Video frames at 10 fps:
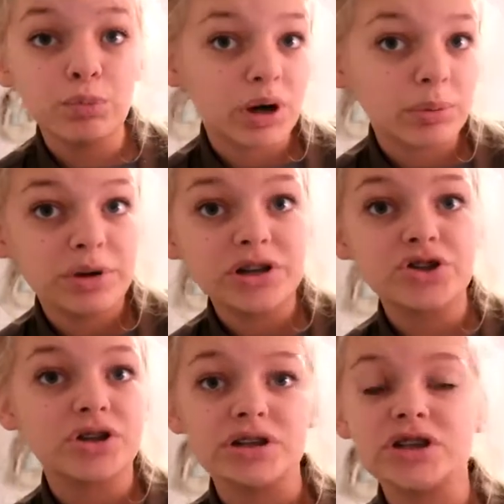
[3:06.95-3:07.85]
been on
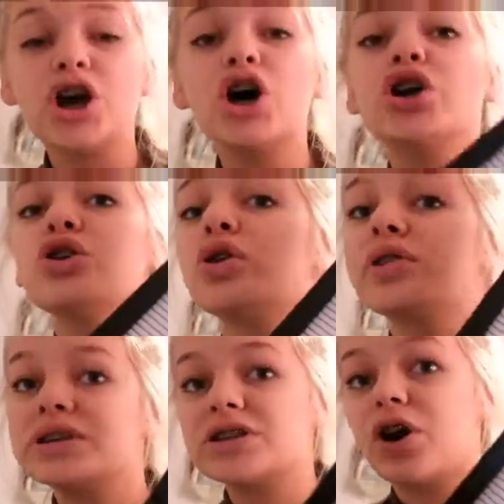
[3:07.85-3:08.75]
Pinterest, you know,
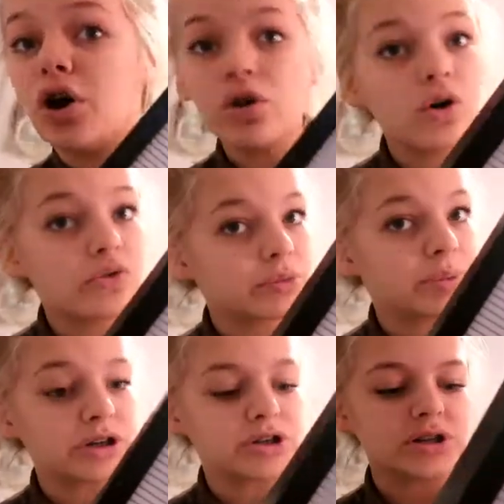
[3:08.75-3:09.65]
this is all over
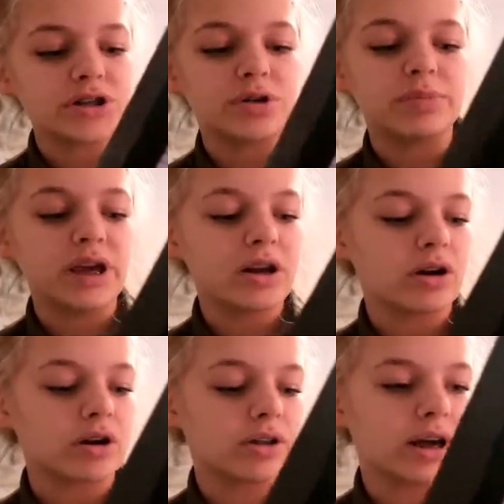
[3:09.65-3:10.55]
Pinterest. So me and
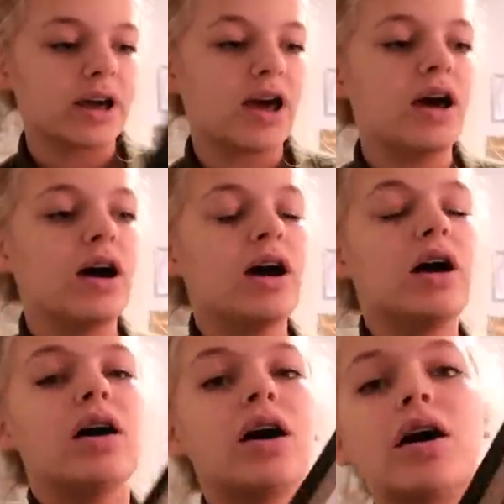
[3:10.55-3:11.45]
her like
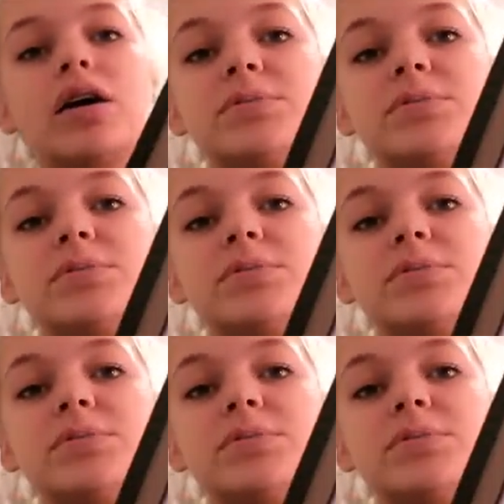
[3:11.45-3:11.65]
are